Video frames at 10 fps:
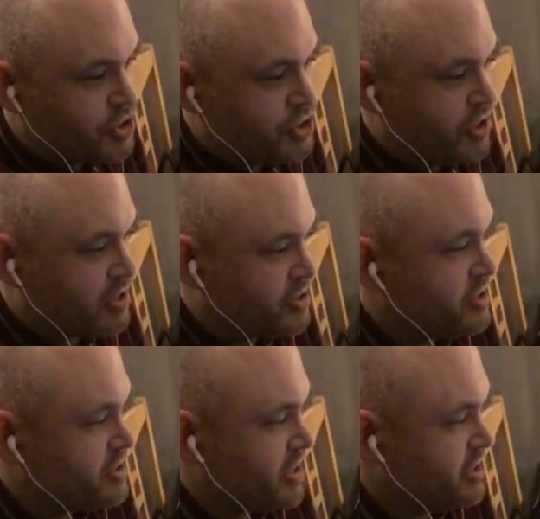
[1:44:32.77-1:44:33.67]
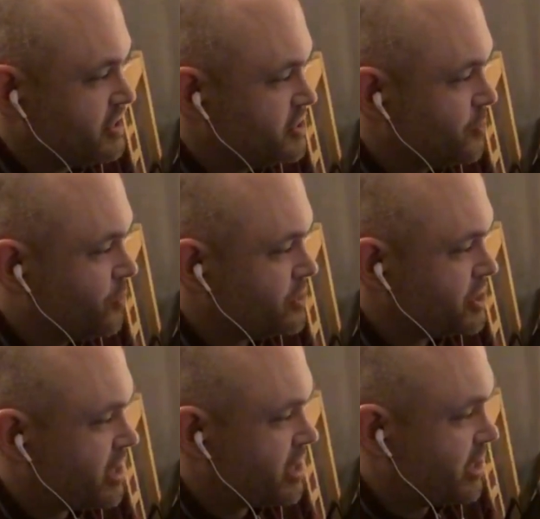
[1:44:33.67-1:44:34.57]
It's just as easy to watch
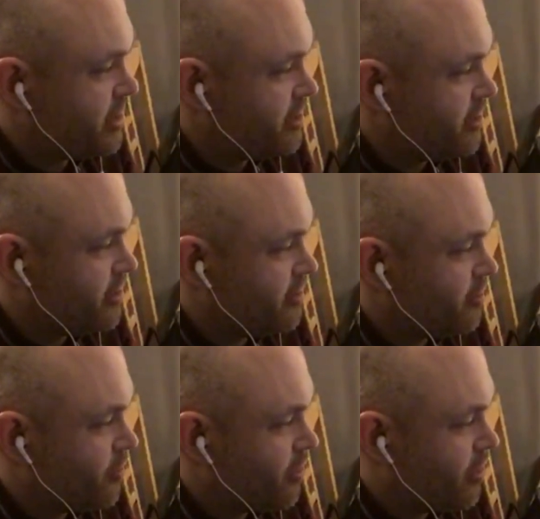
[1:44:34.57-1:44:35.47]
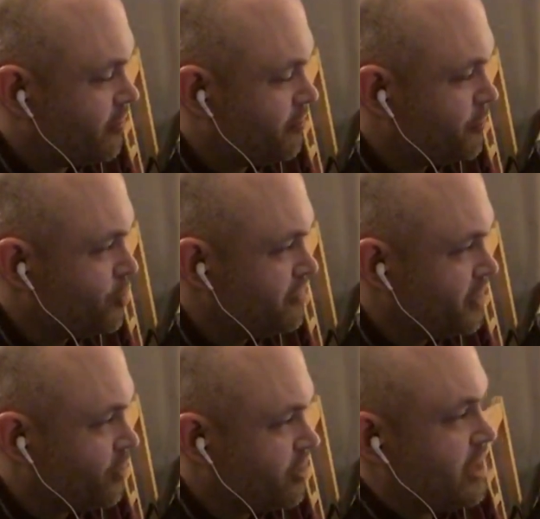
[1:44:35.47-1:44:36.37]
a movie
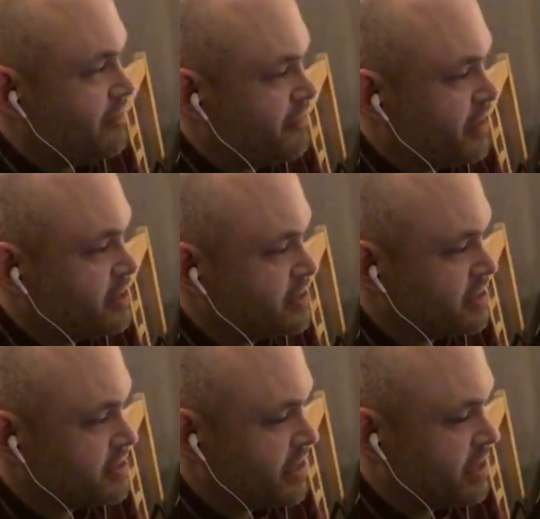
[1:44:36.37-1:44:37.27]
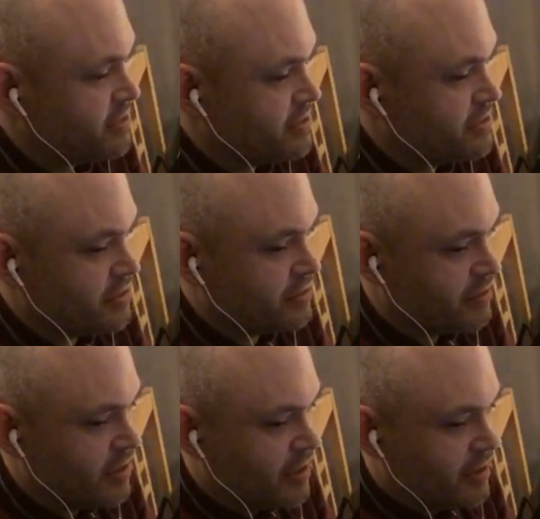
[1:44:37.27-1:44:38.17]
on Netflix as it is to
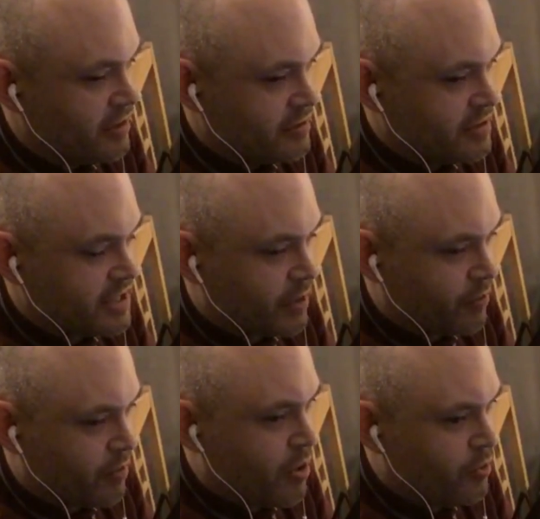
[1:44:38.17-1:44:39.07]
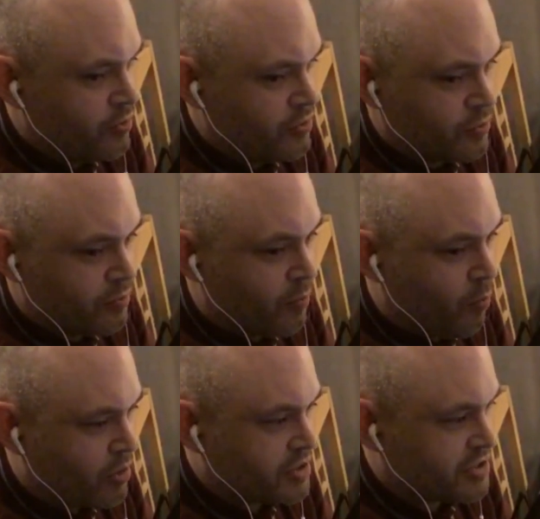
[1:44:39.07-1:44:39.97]
download or
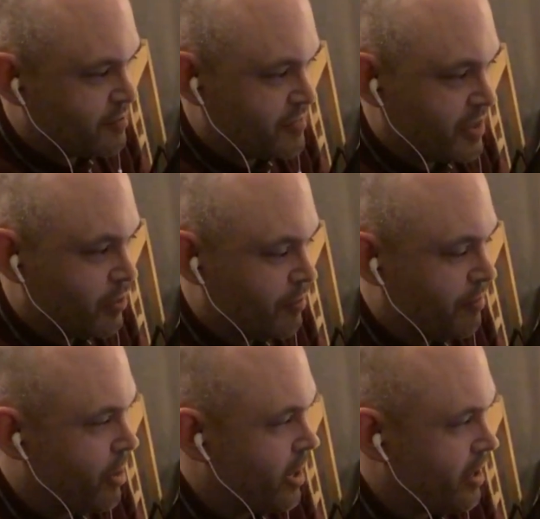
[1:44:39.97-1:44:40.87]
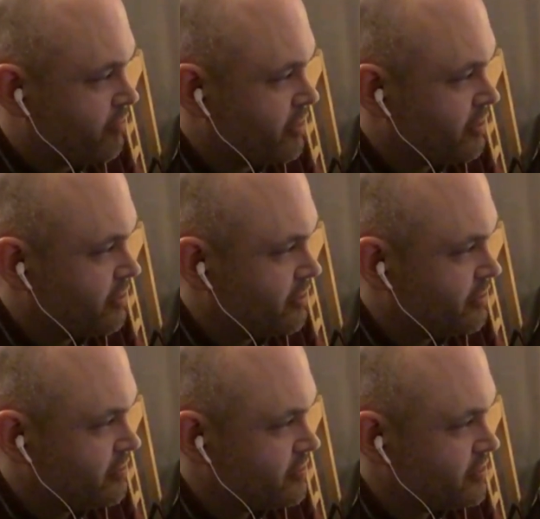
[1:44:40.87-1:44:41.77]
watch something on pirate.
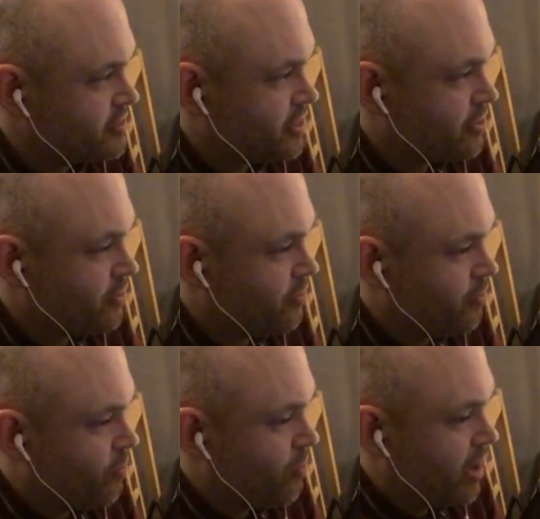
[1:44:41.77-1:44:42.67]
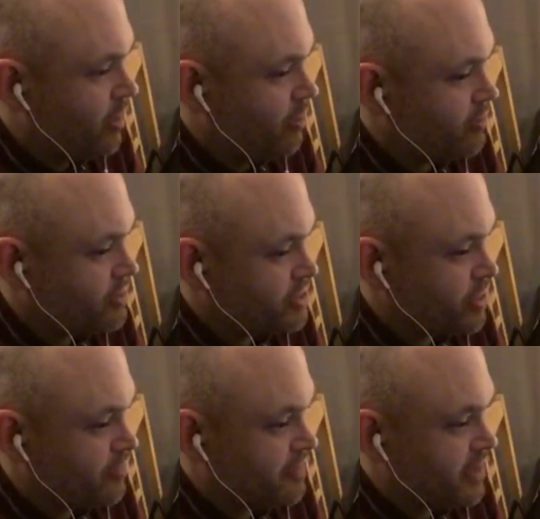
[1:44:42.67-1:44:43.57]
So why not just go
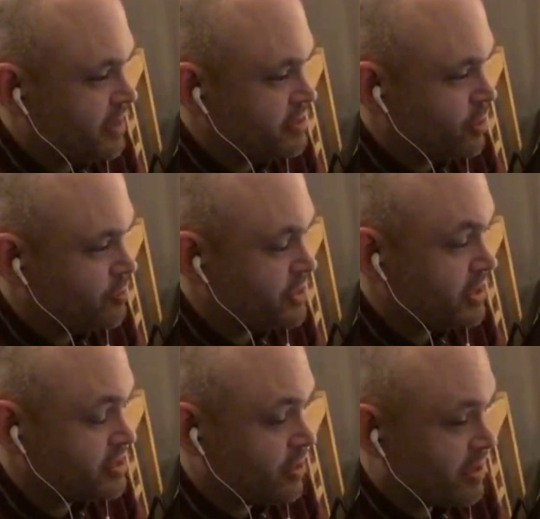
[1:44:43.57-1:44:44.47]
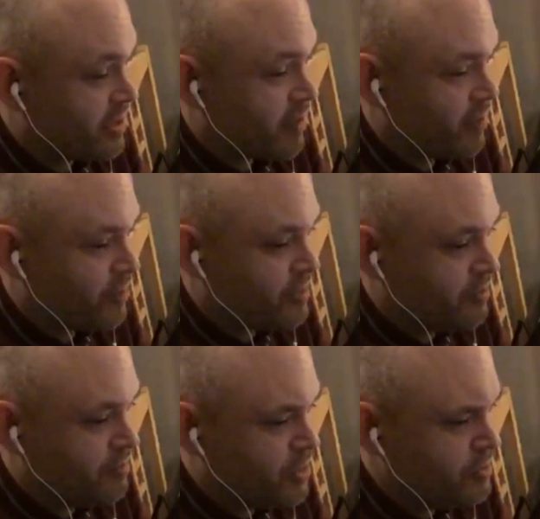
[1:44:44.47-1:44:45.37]
for the easy option? It's like downloading
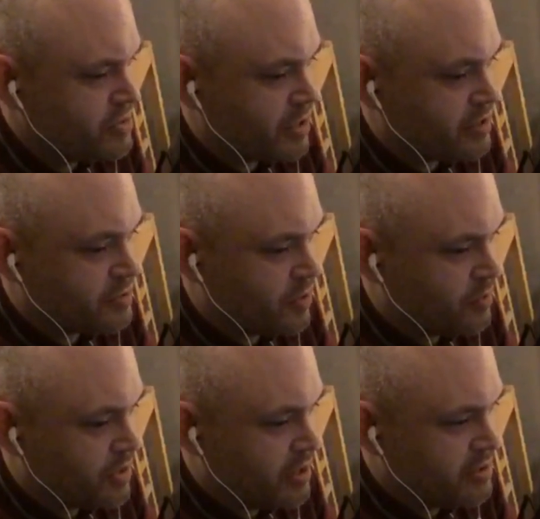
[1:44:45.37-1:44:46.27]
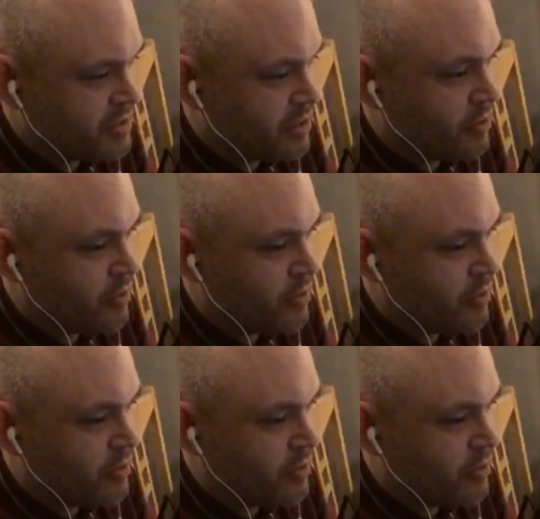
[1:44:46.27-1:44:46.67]
music as well years ago.